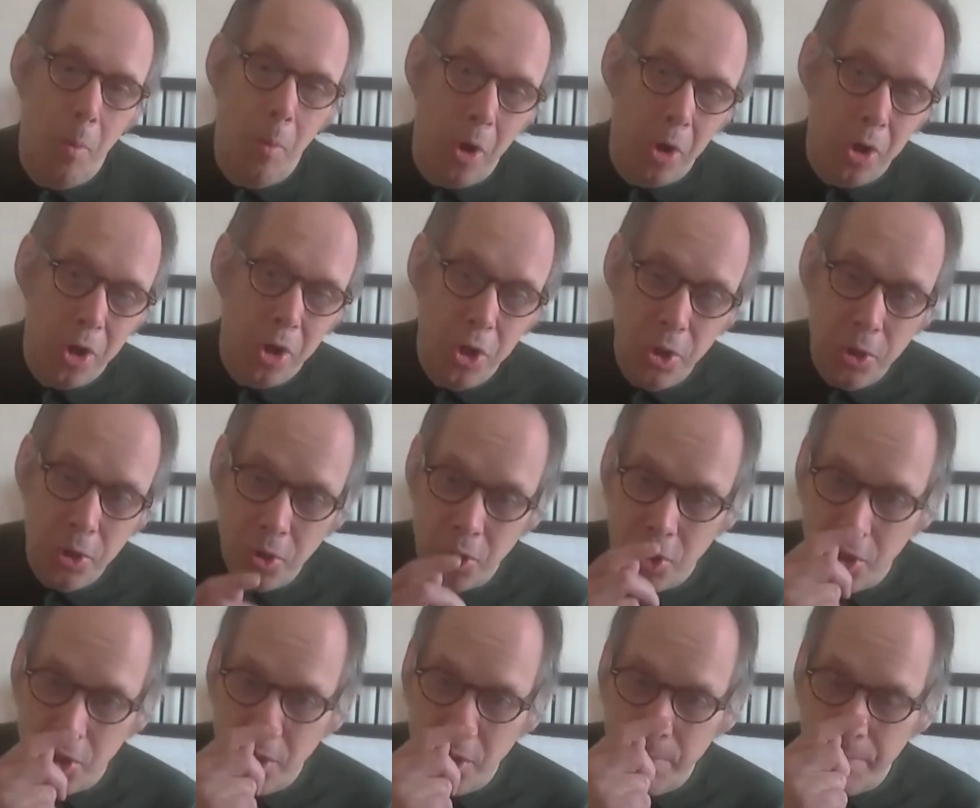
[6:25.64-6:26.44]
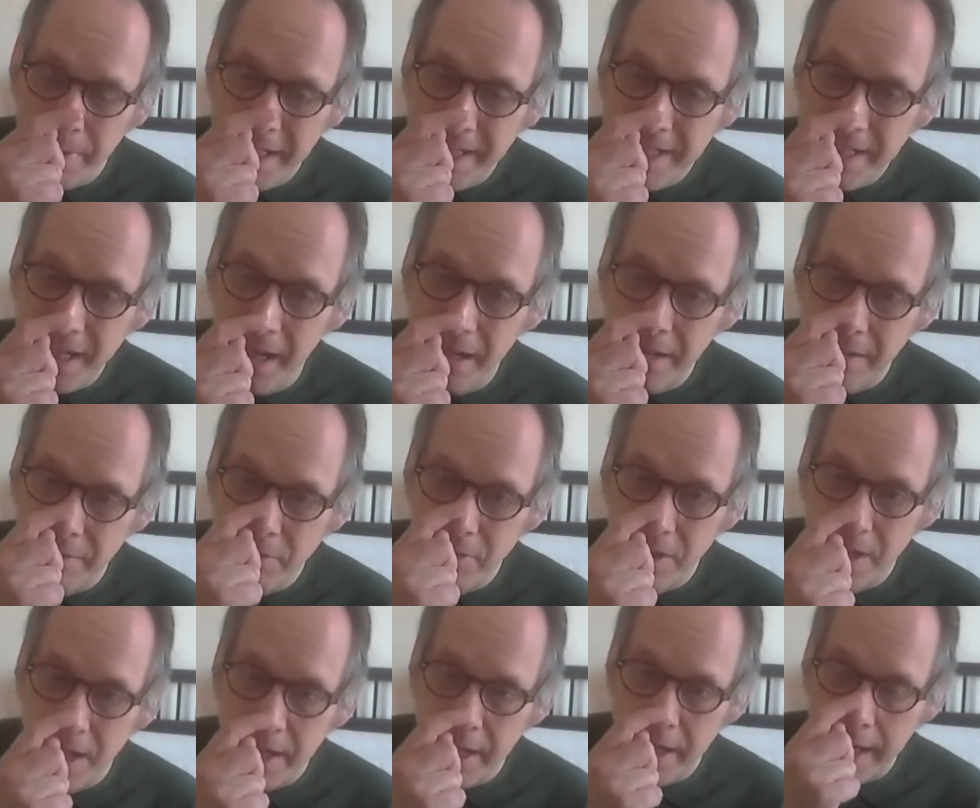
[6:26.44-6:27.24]
could or couldn't be done,
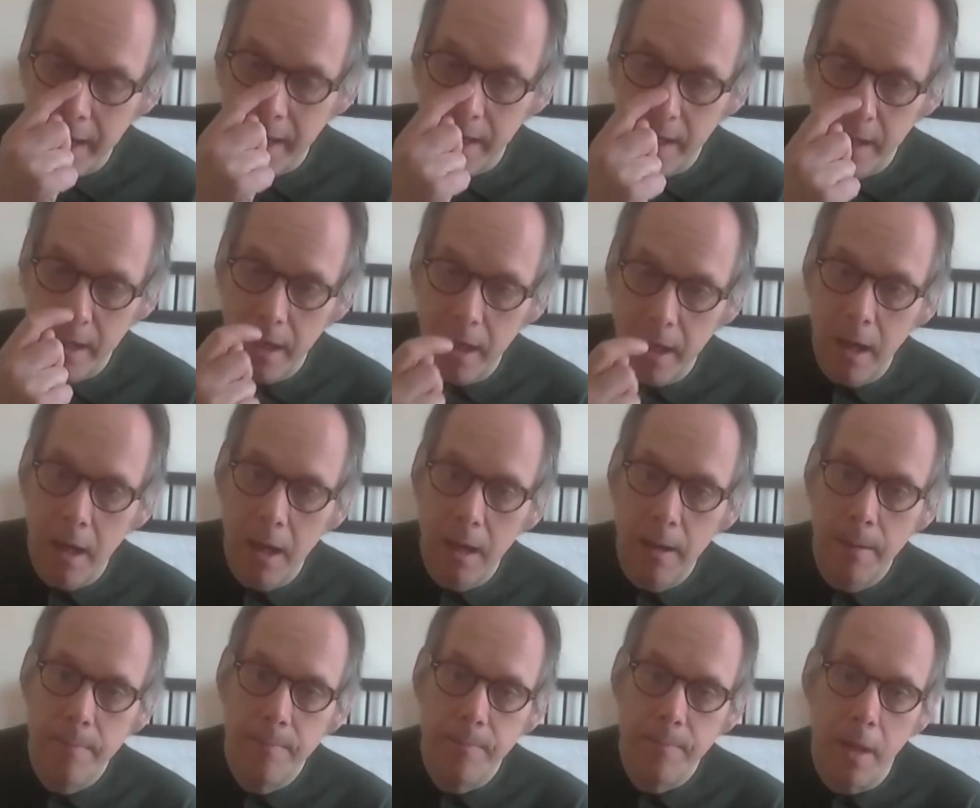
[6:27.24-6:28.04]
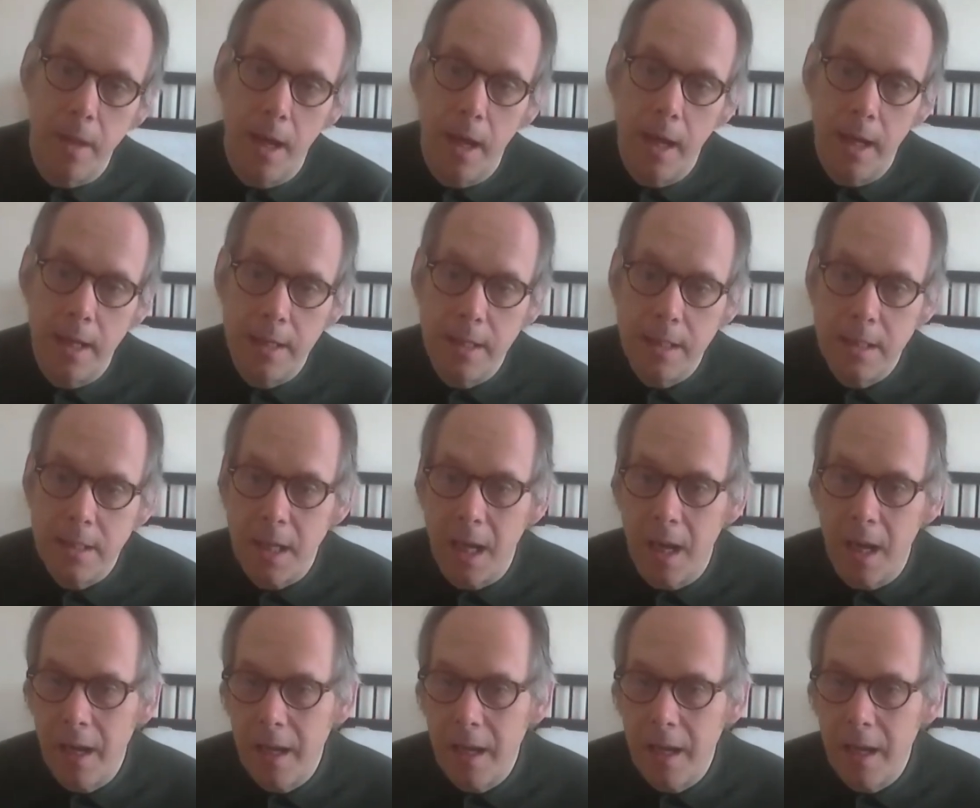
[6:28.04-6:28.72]
really. And